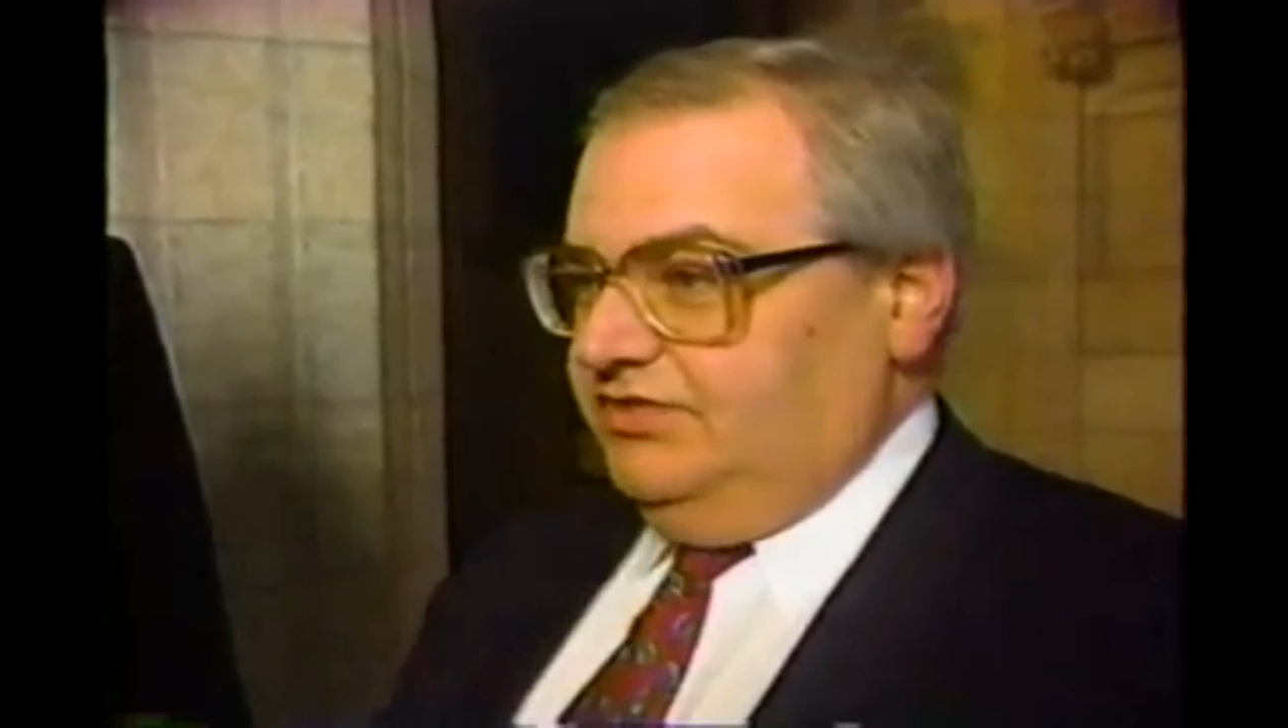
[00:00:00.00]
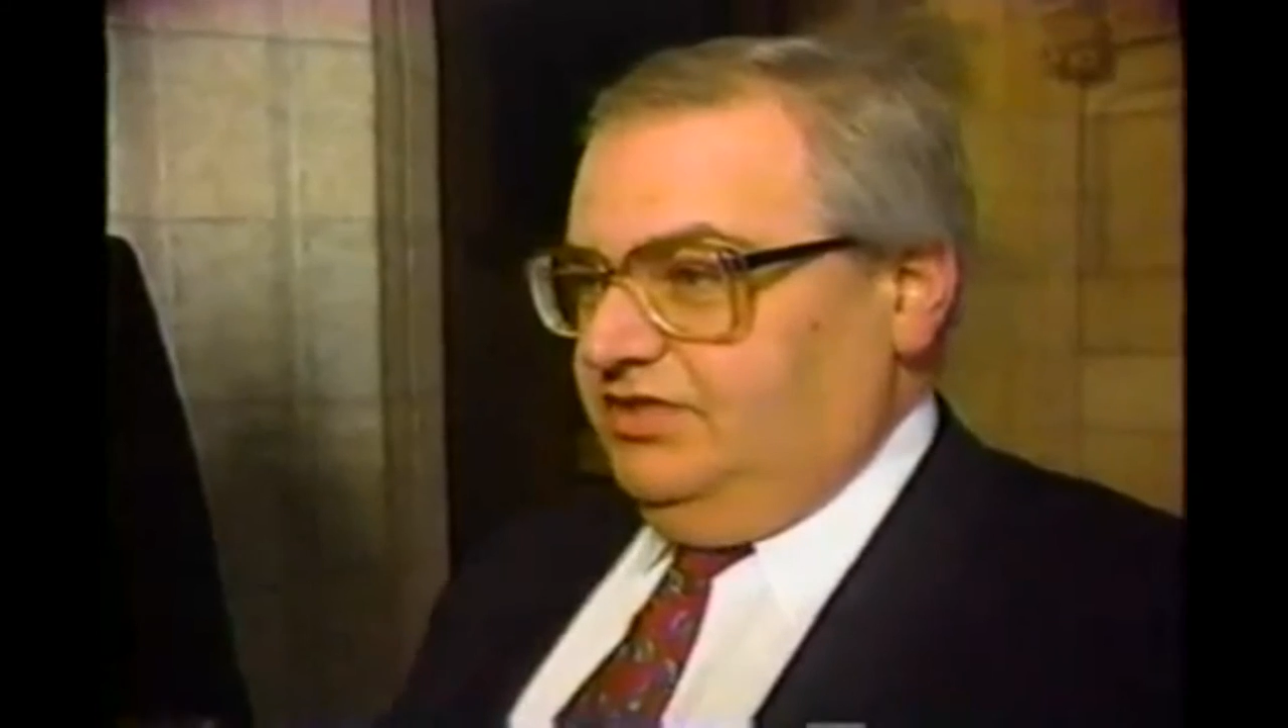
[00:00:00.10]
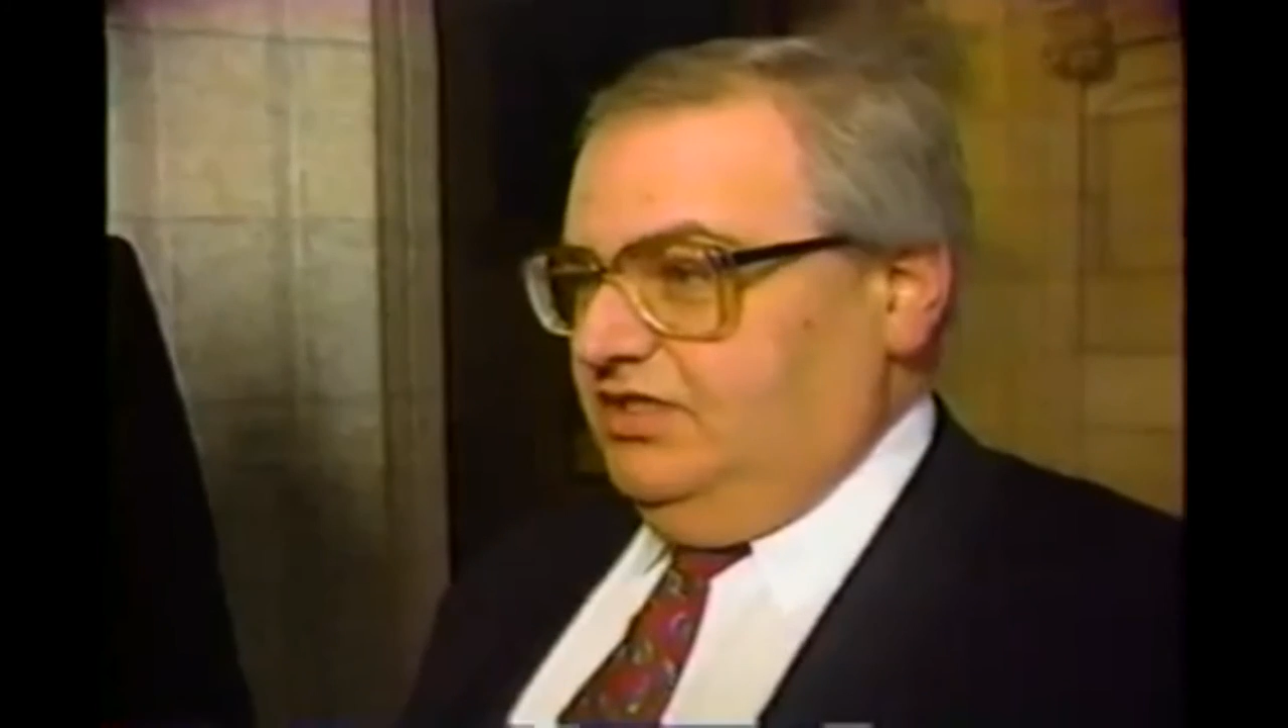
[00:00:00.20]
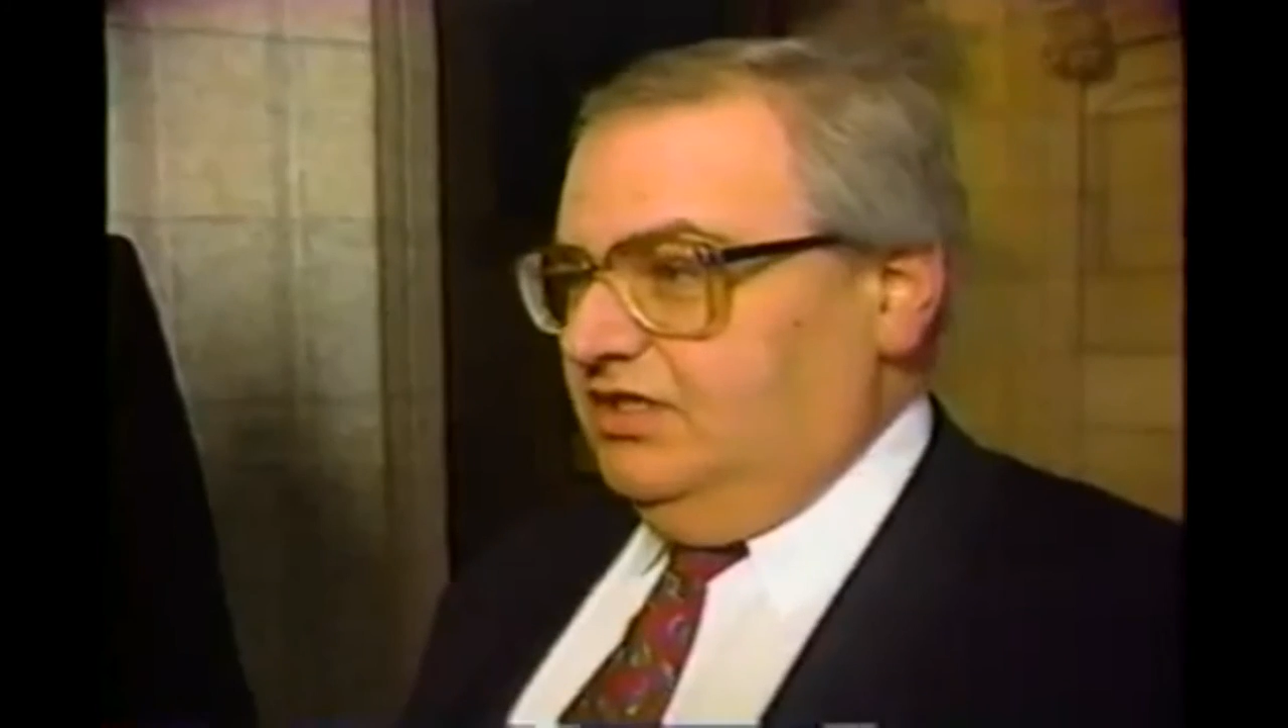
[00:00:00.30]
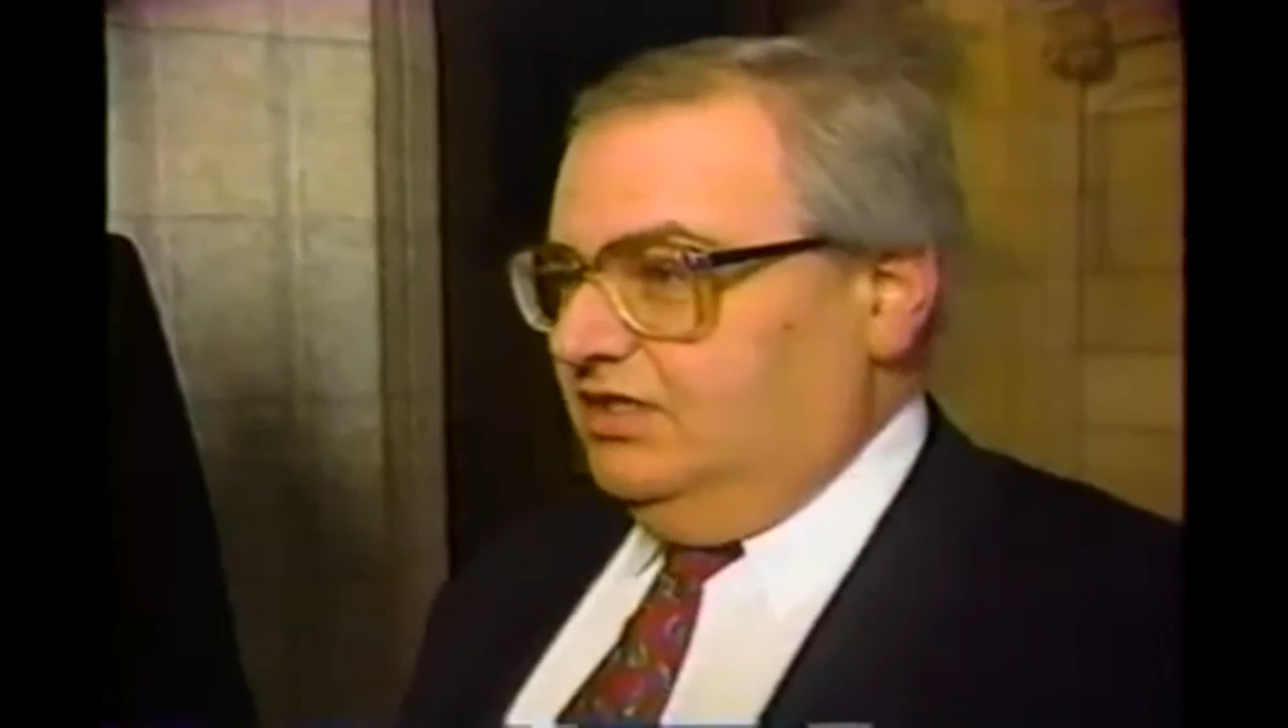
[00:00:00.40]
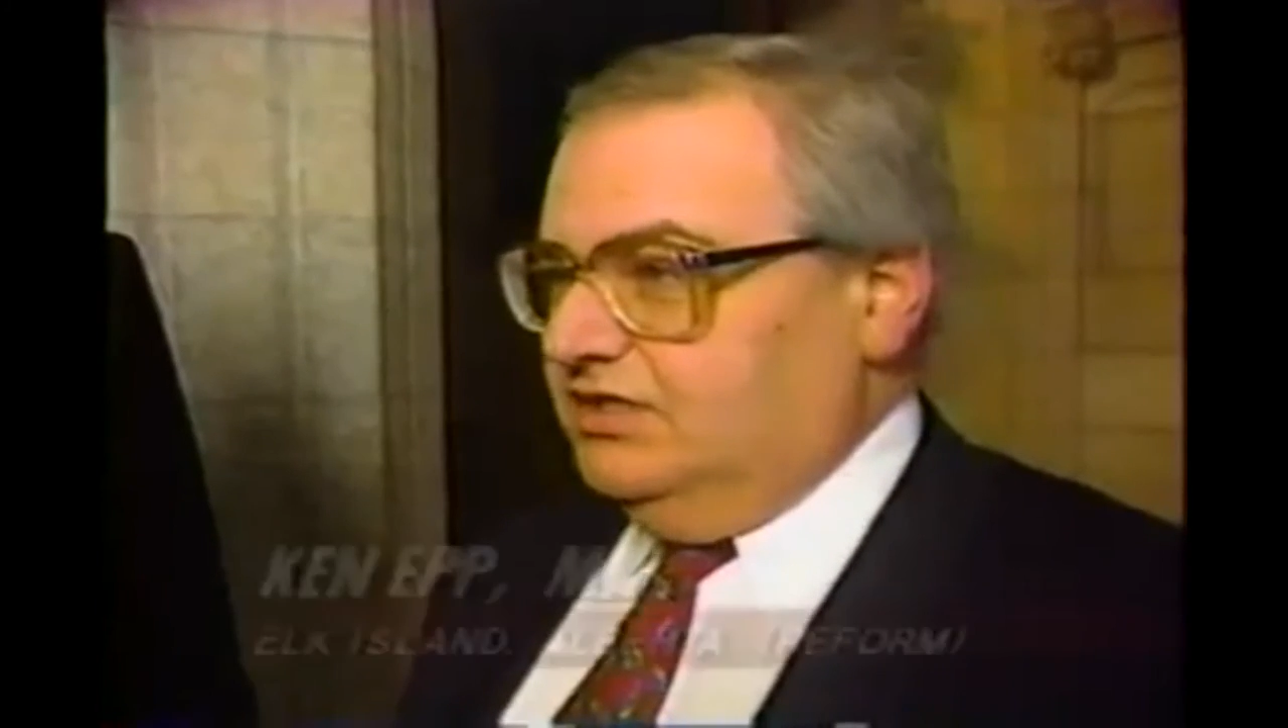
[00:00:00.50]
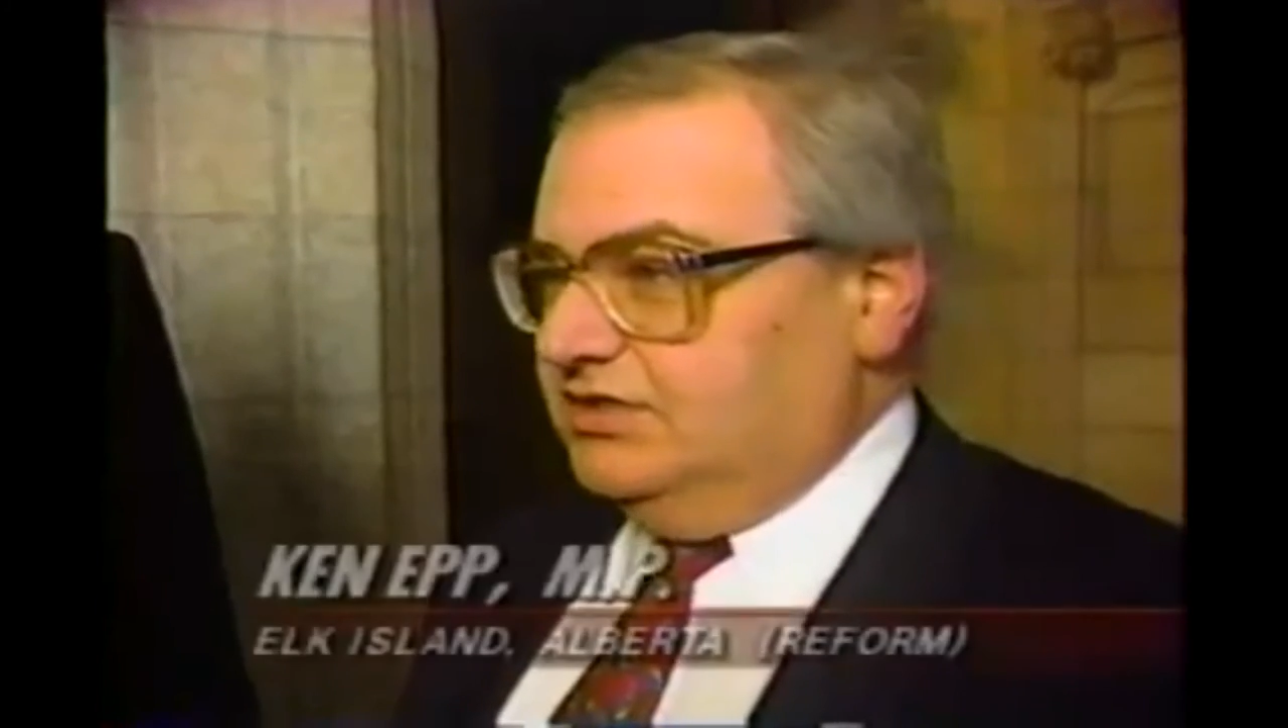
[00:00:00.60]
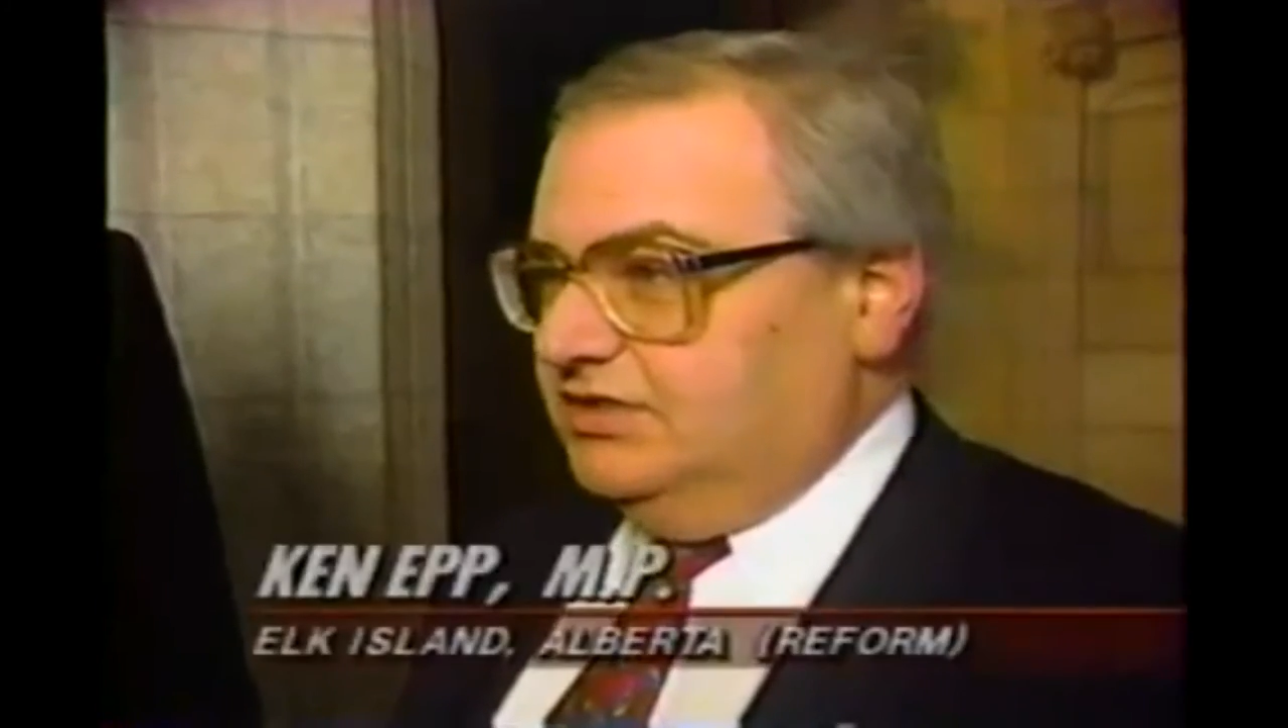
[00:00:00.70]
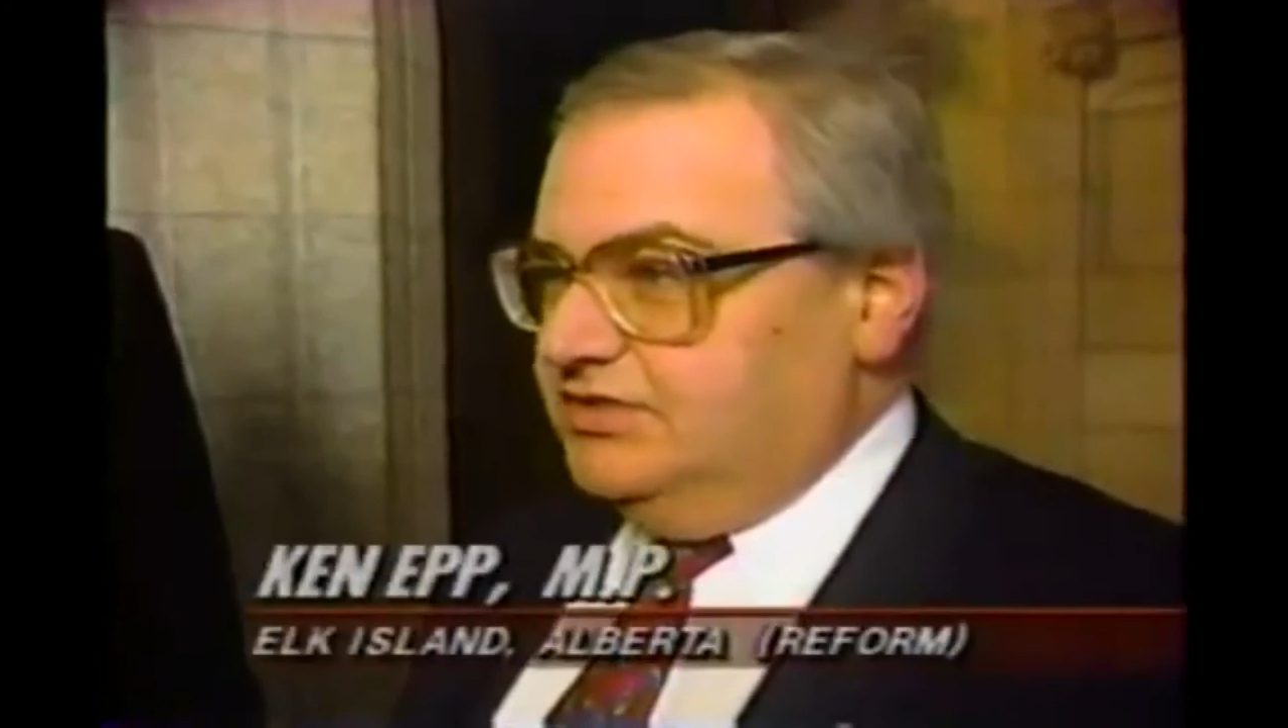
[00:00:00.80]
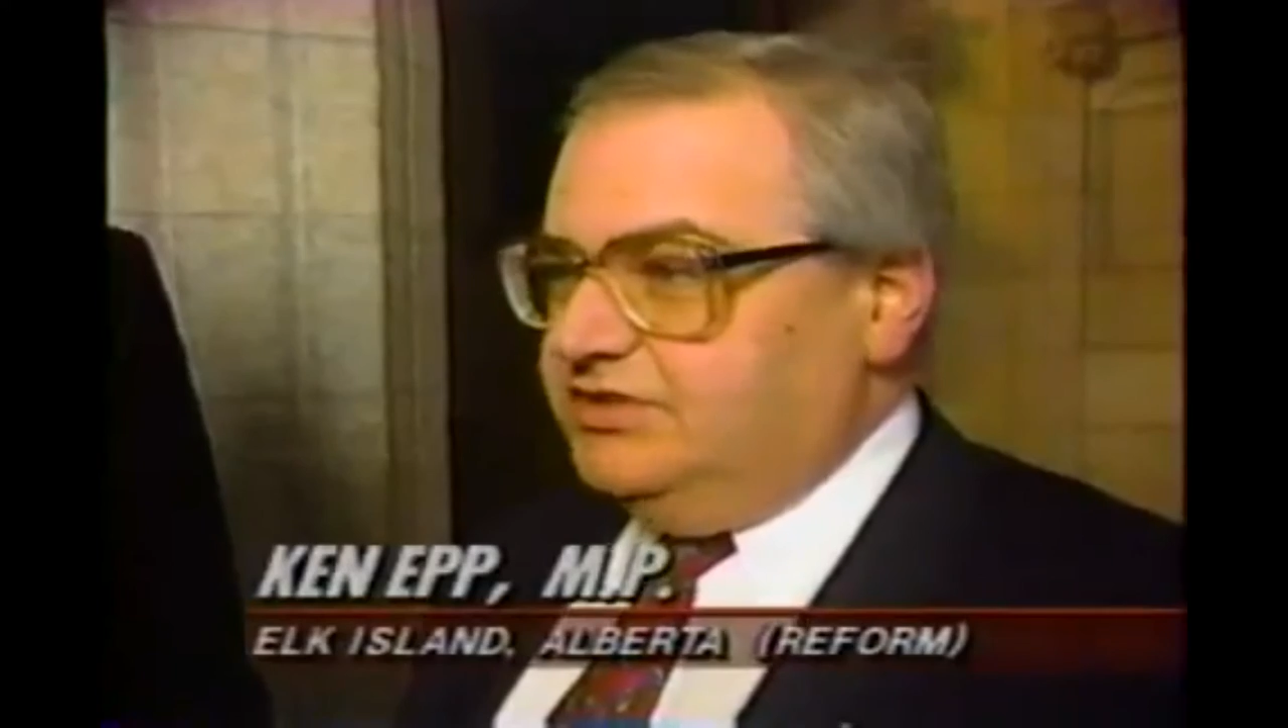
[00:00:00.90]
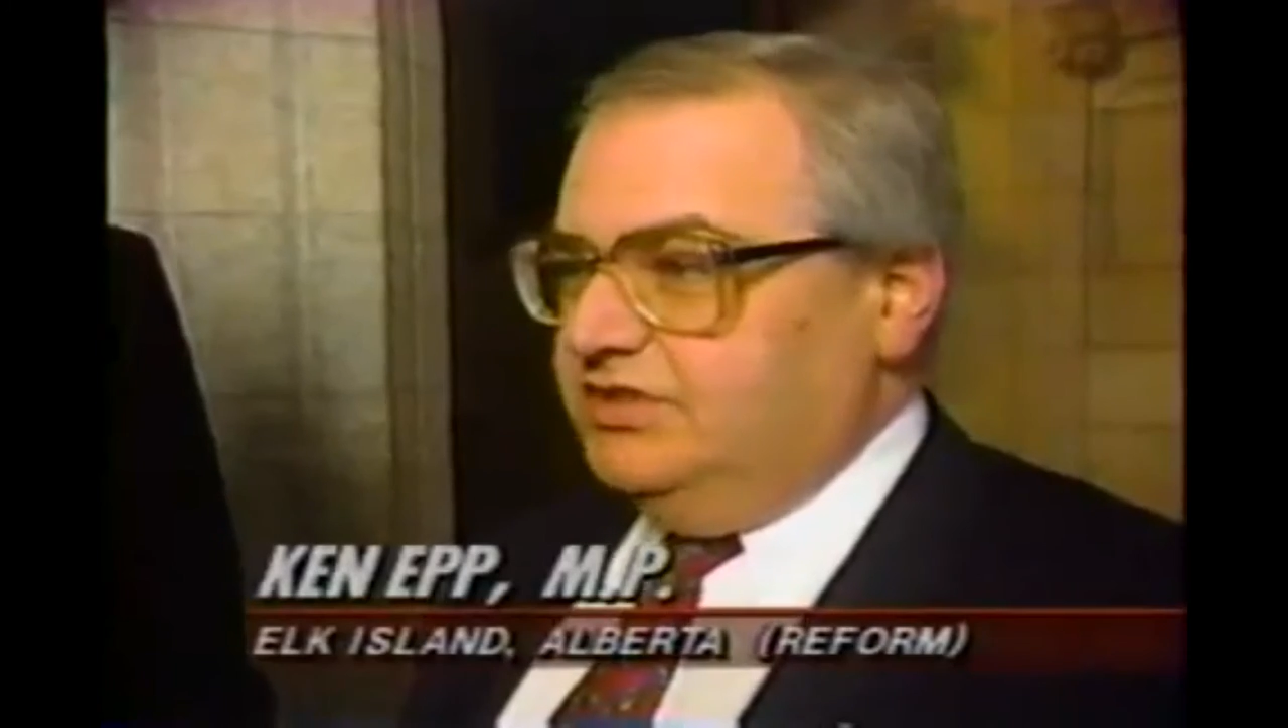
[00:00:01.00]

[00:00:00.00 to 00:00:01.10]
ad, attack ad